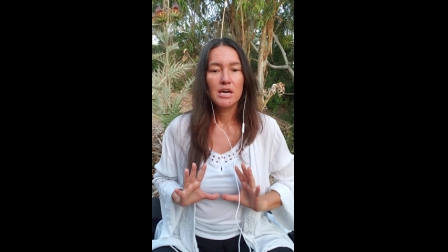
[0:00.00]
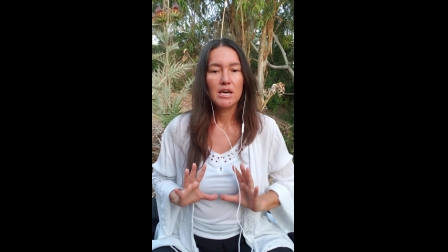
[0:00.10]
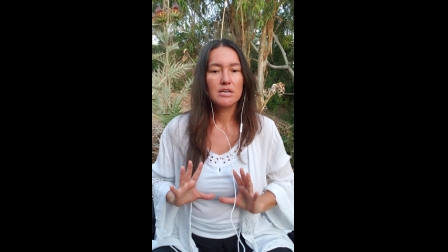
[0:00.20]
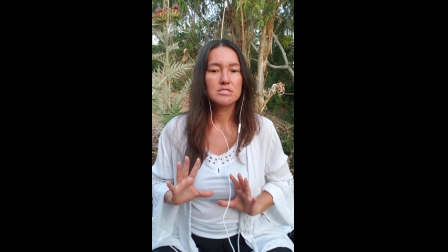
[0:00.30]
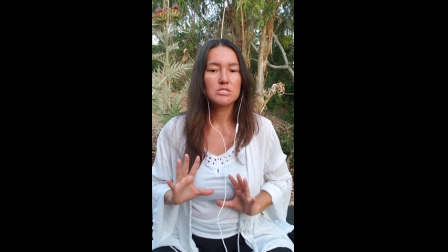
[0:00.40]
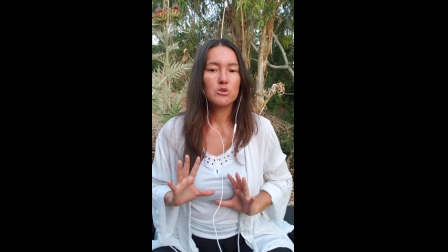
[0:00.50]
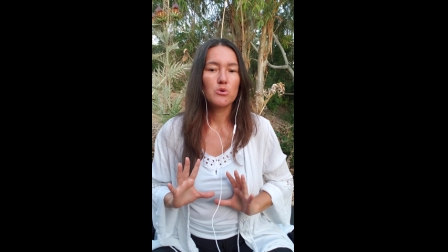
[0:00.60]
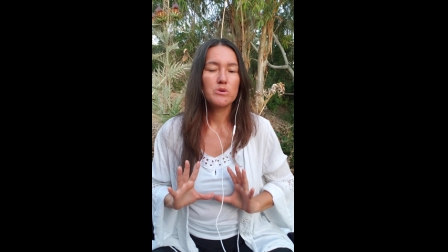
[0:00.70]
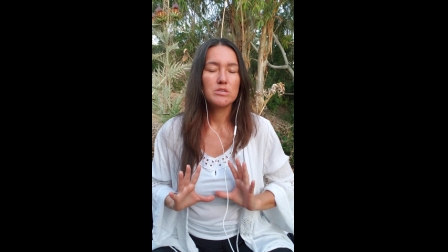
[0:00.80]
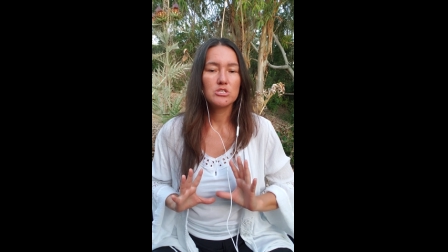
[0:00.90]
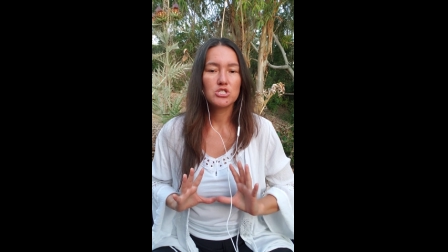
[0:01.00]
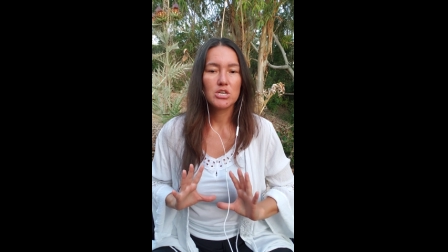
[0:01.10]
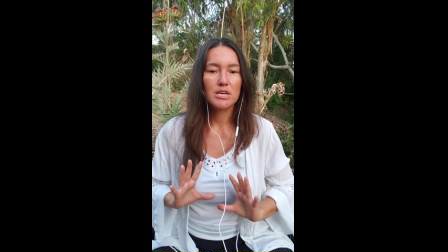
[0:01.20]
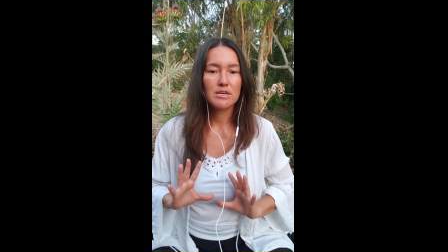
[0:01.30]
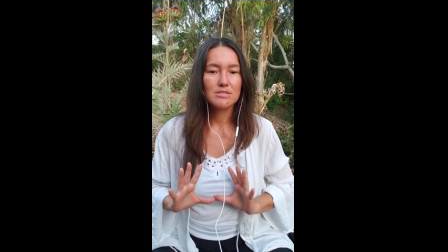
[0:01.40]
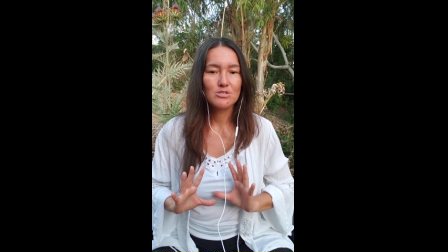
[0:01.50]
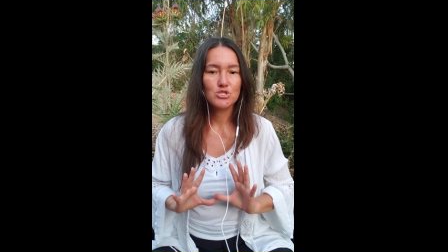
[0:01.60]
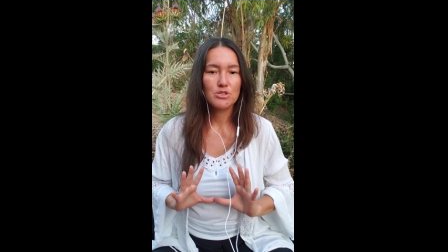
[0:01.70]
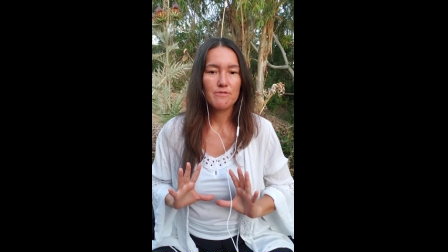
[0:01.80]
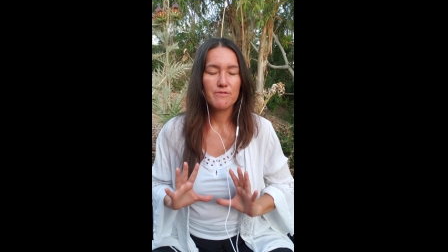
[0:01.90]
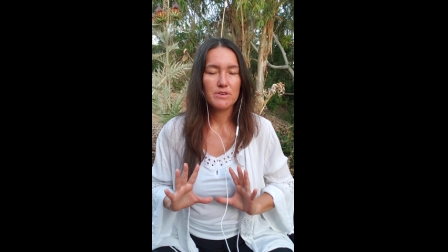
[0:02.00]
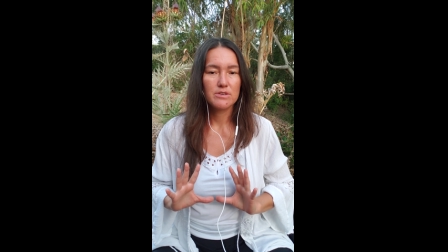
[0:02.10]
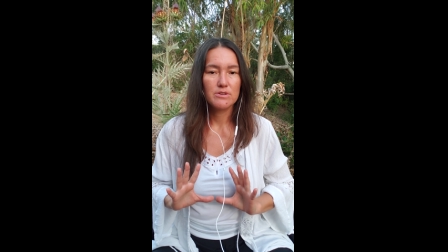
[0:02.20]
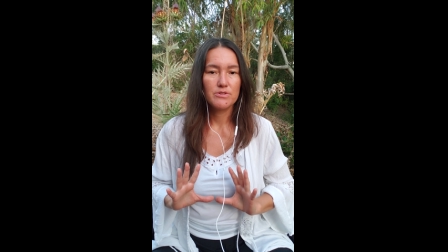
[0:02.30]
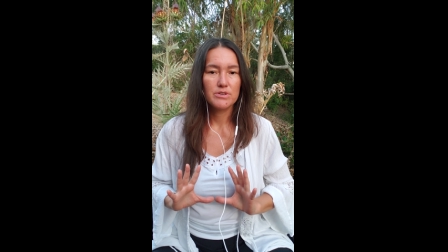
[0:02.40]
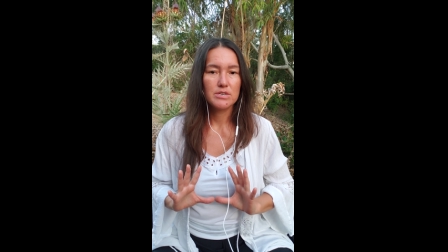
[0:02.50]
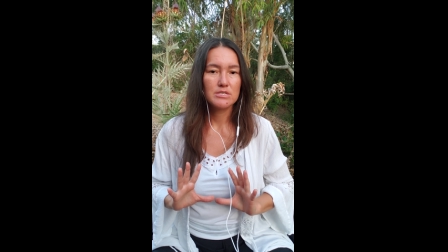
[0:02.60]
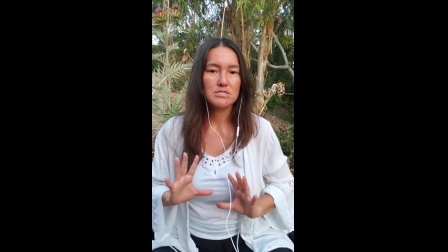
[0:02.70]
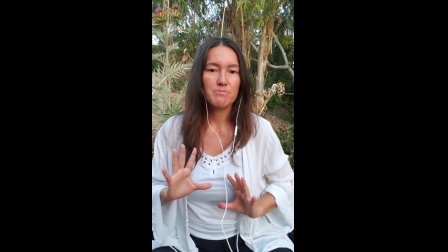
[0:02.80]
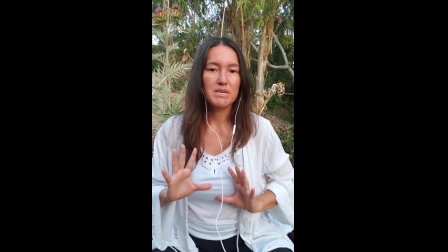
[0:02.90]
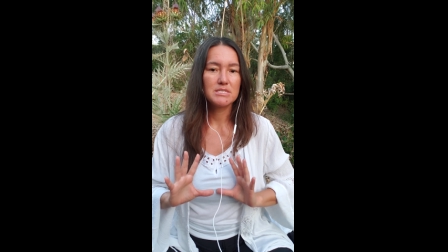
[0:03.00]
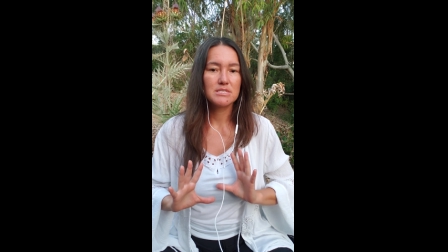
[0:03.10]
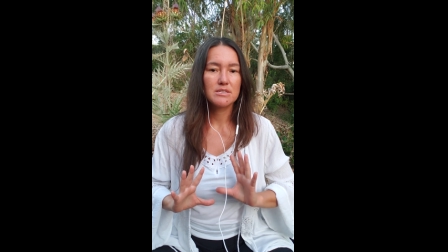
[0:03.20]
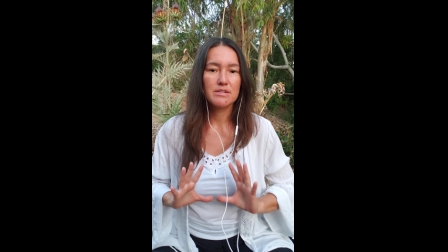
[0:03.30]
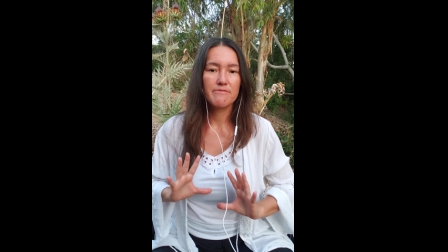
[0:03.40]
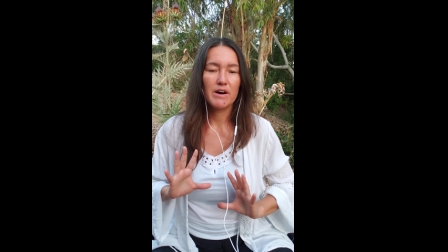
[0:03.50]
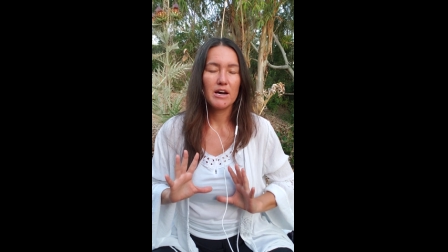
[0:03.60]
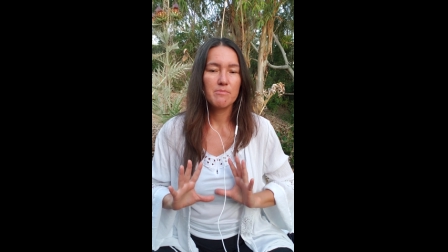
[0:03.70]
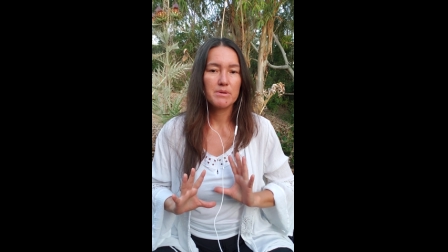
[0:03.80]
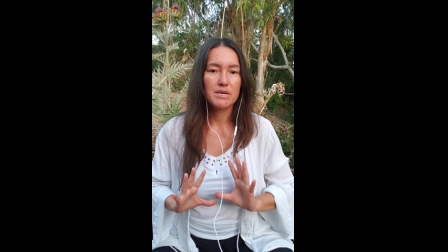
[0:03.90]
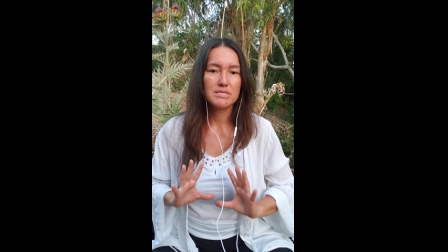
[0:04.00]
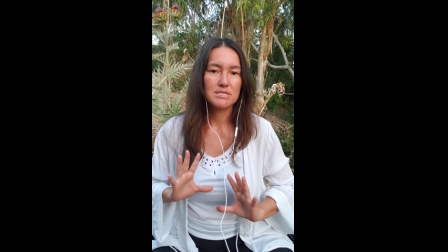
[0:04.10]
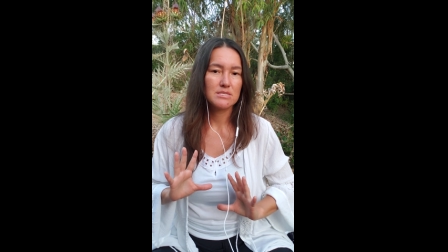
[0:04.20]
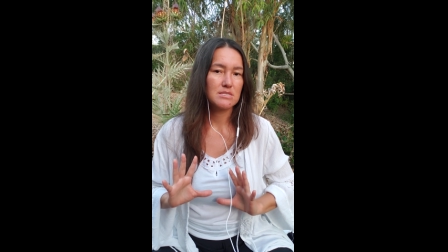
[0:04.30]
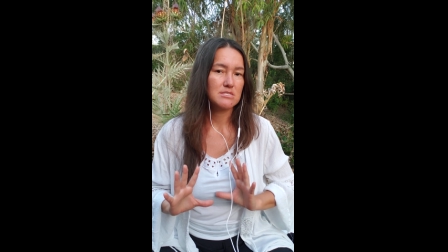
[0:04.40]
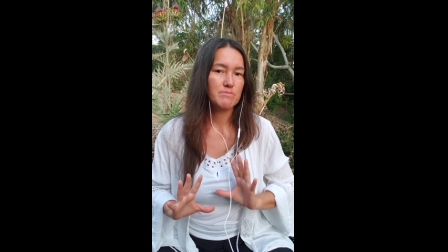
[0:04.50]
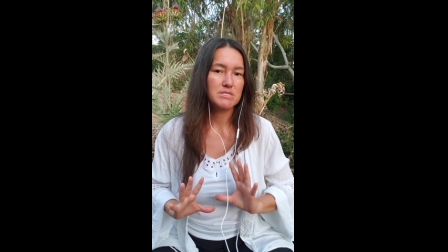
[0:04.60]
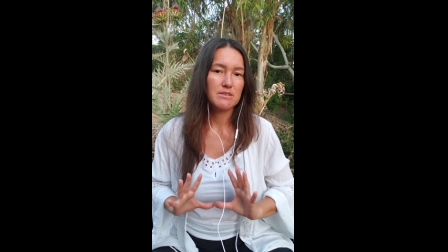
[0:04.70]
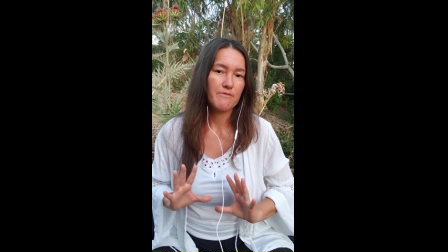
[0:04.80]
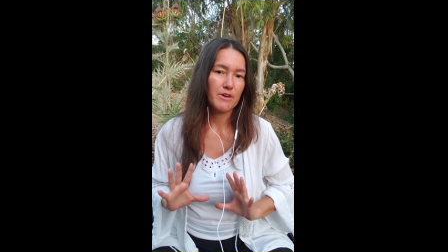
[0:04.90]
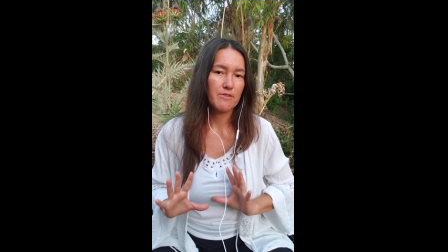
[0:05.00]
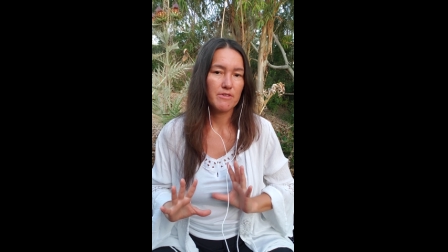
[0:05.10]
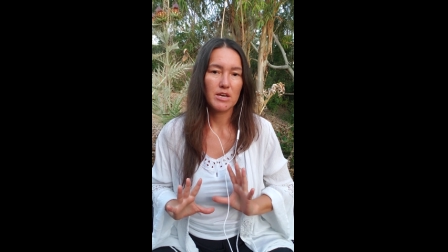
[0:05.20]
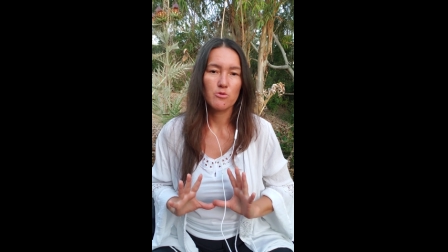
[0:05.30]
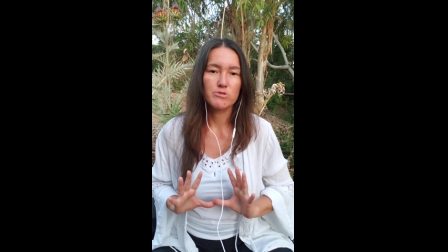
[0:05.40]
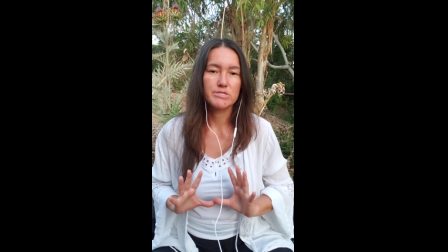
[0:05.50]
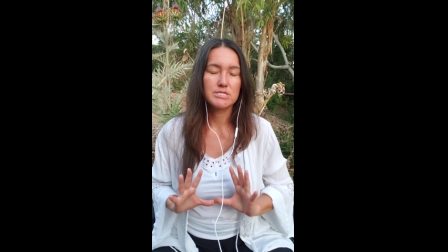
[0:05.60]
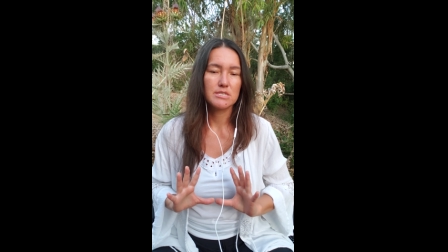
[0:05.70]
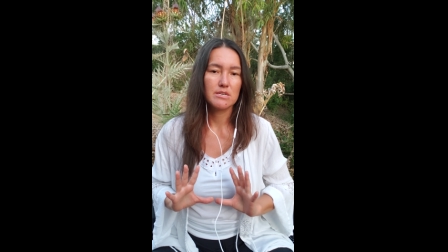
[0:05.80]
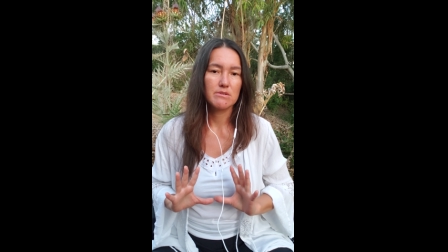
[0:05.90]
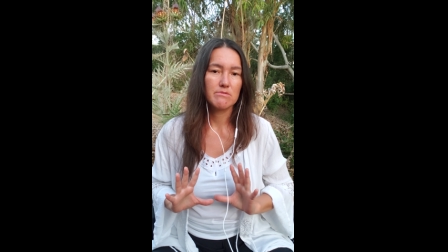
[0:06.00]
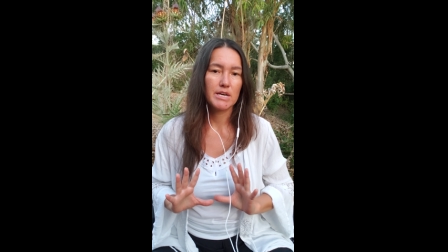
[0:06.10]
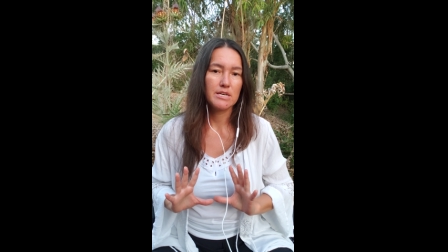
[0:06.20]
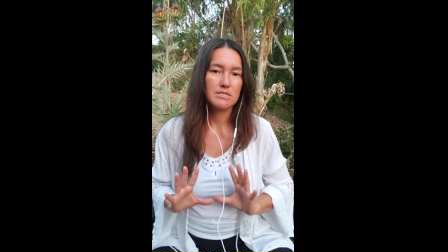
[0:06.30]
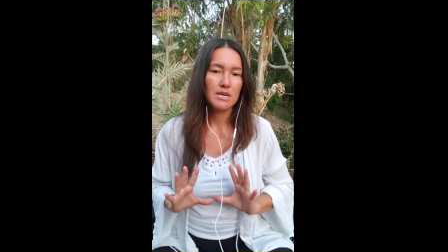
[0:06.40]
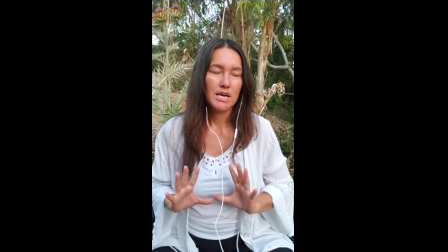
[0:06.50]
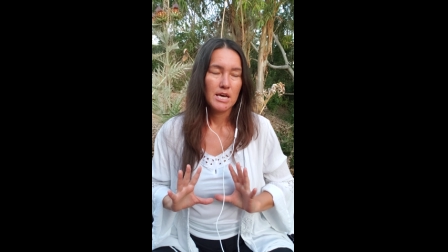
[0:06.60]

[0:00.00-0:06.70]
And so each energy field, it's basically vibrates at the specific frequency, right?